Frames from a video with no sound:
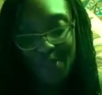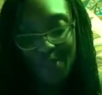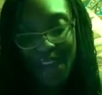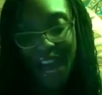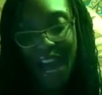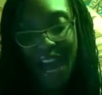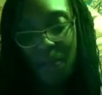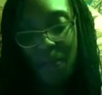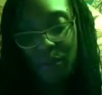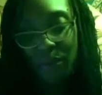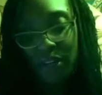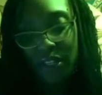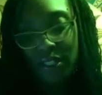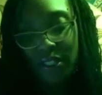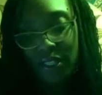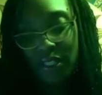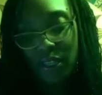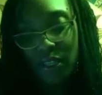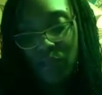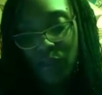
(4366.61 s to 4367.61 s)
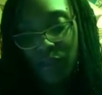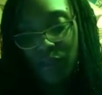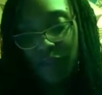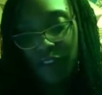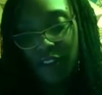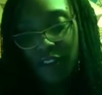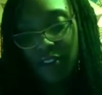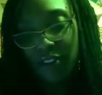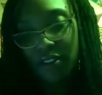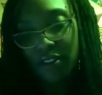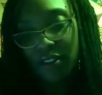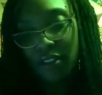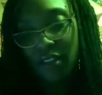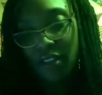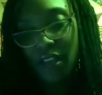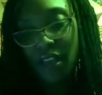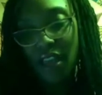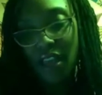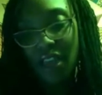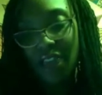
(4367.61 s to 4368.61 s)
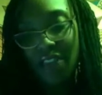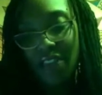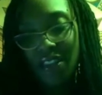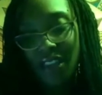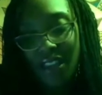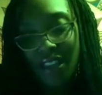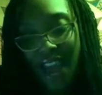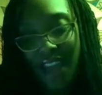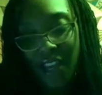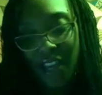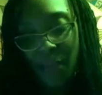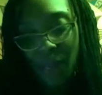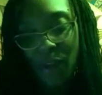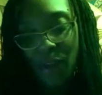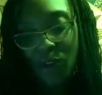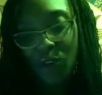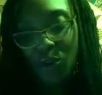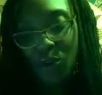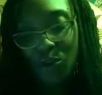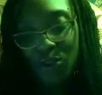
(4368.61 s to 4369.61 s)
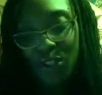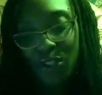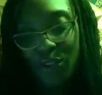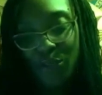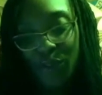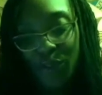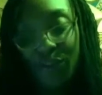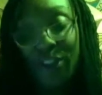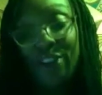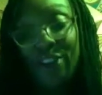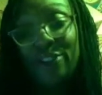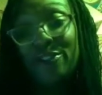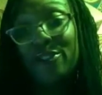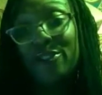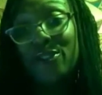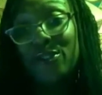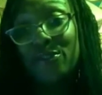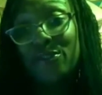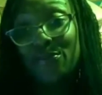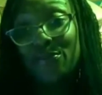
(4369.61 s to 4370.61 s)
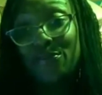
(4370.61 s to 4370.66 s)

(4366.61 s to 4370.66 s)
The High Priestess in reverse, and then the Nine of Pentacles in reverse.